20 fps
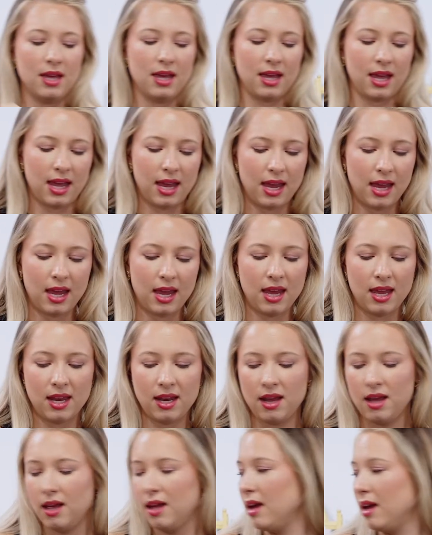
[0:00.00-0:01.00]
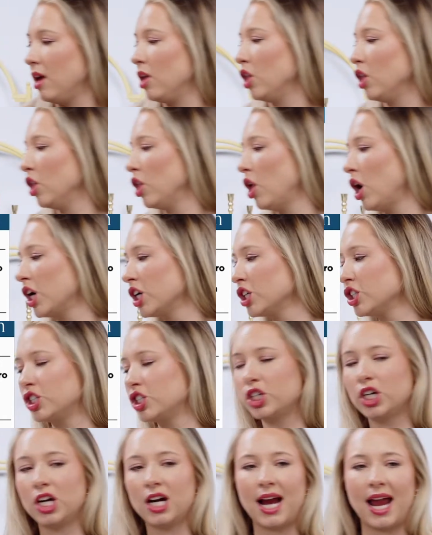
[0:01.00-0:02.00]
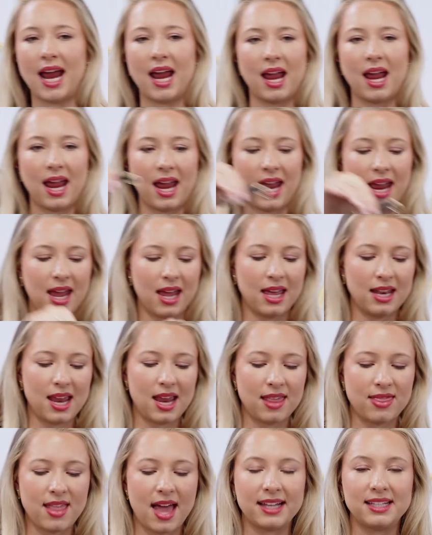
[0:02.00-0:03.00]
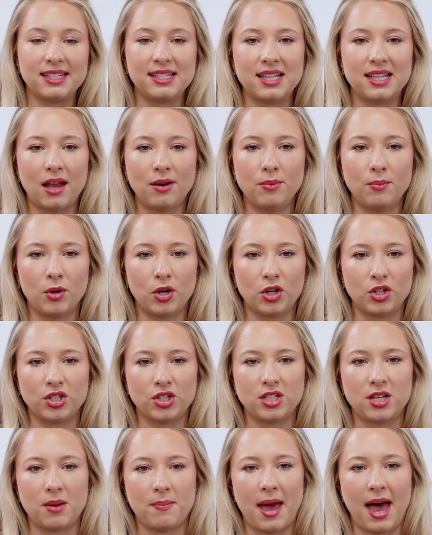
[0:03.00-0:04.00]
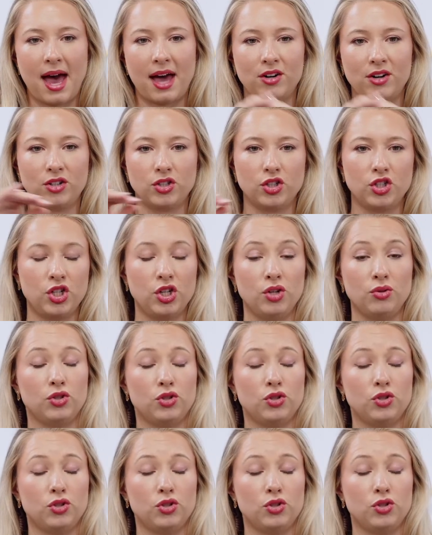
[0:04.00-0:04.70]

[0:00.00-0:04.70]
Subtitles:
in larger and in that sunburst pattern too.